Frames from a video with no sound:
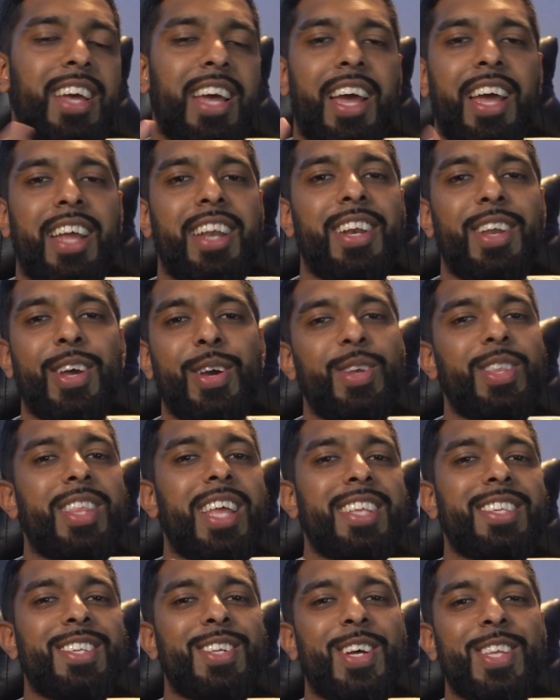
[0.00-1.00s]
And no,
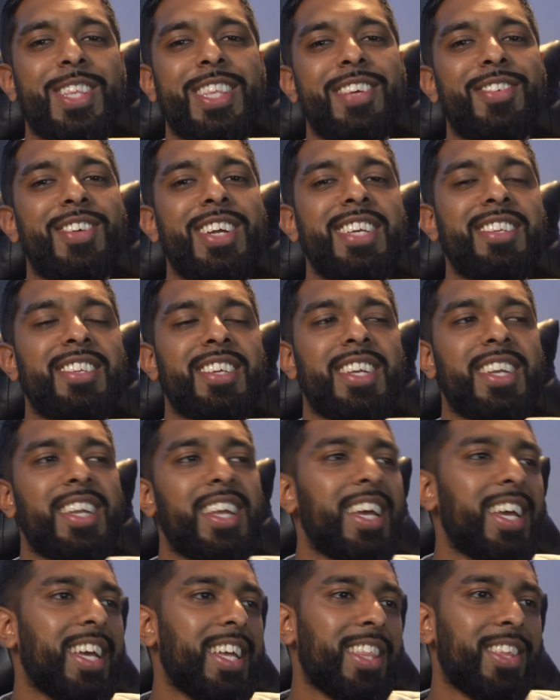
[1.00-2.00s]
that's not the reason.
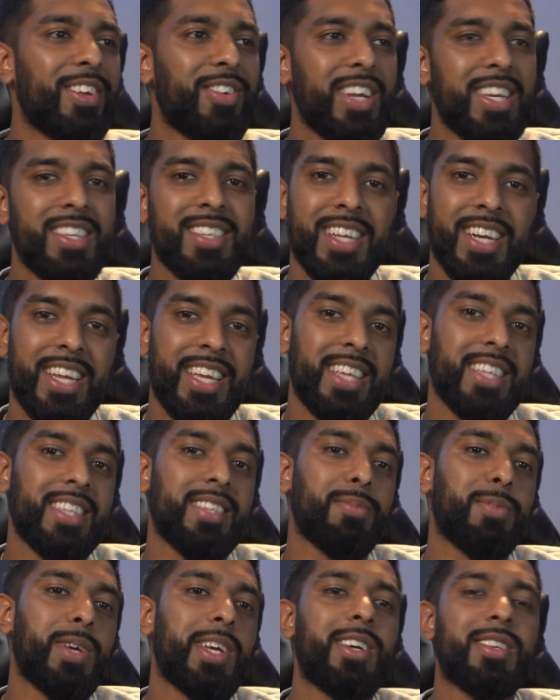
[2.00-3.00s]
The reason
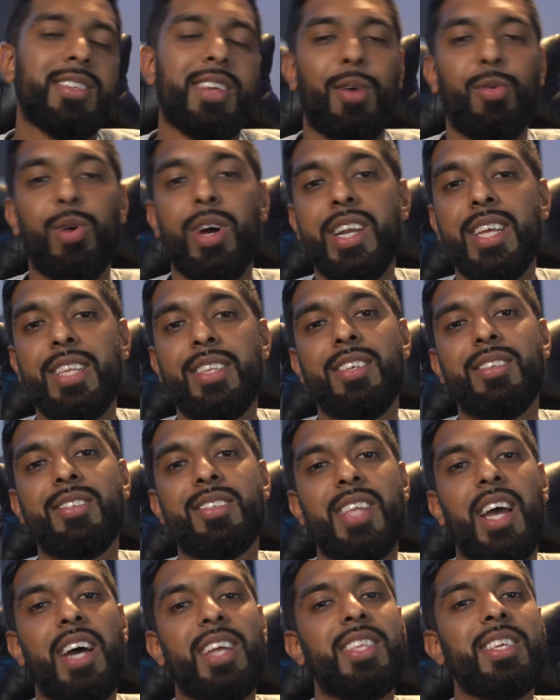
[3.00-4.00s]
is because I wanted to
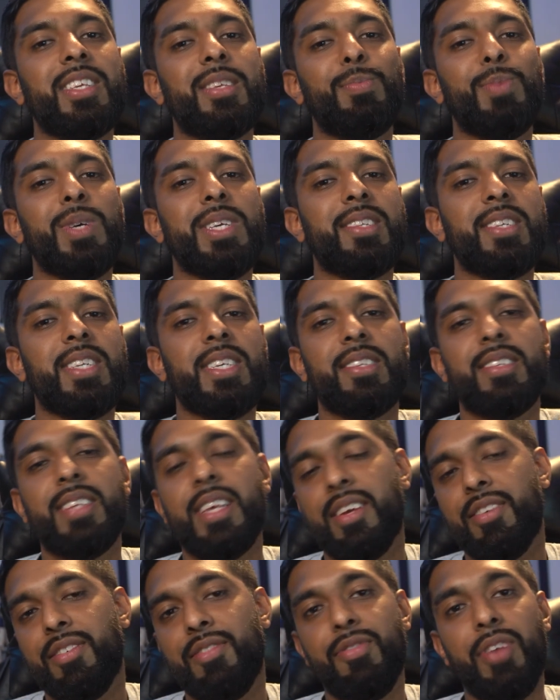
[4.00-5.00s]
start this business
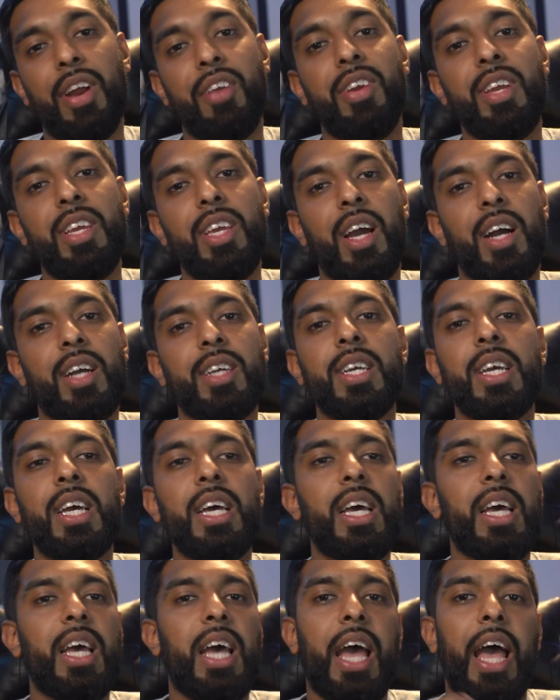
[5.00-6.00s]
very young,
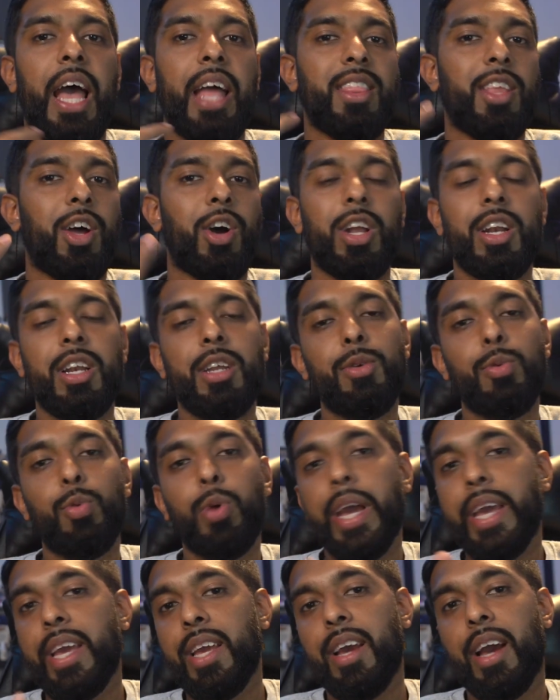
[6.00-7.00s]
and the only
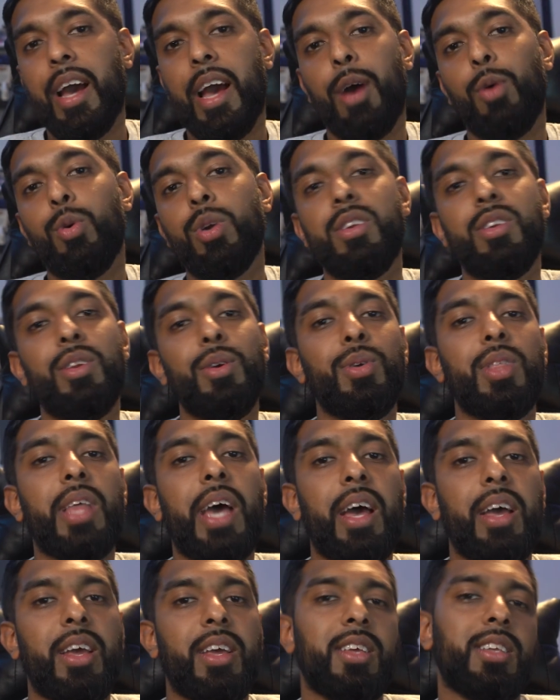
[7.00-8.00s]
way I would do
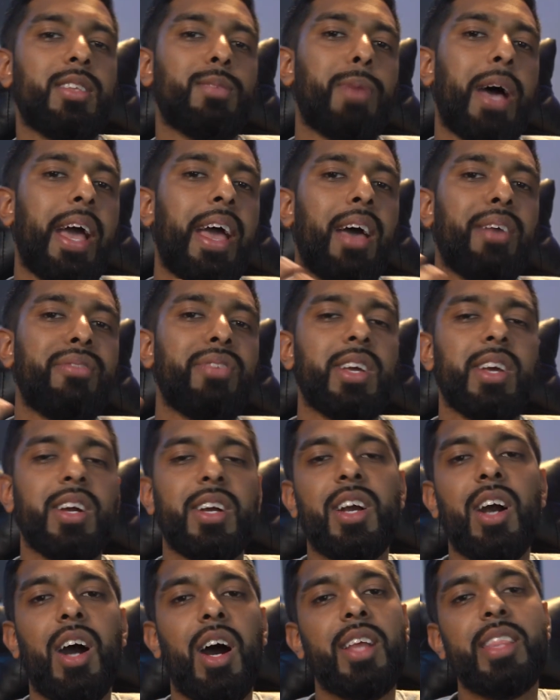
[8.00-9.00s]
that is by having a
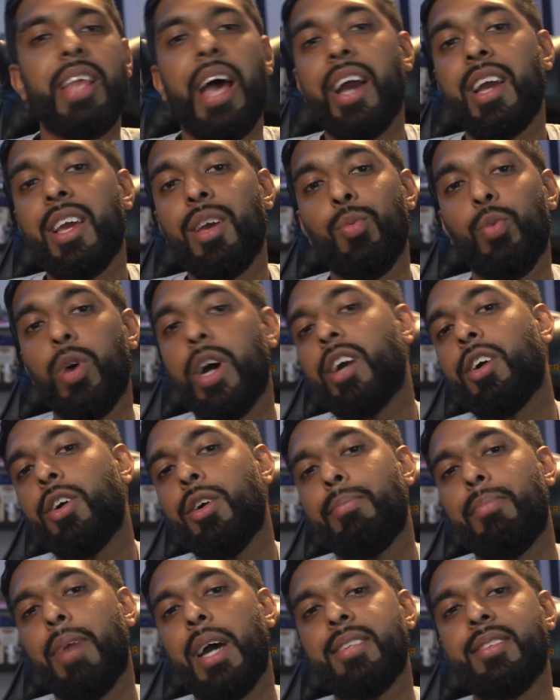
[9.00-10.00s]
car that I can work
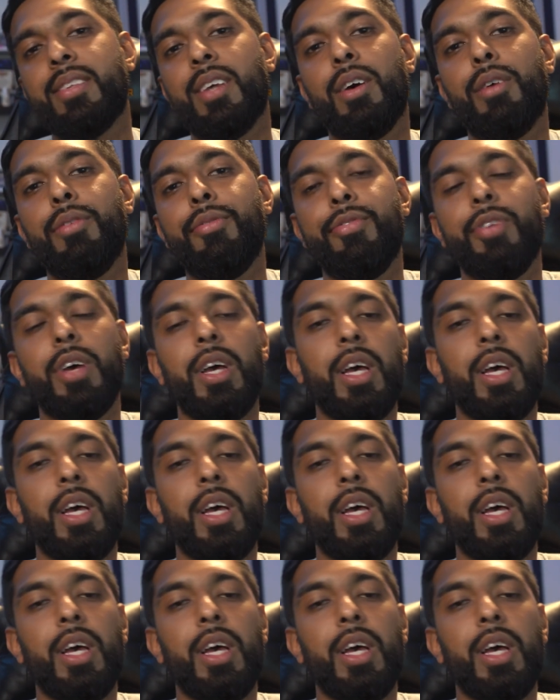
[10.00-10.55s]
on myself.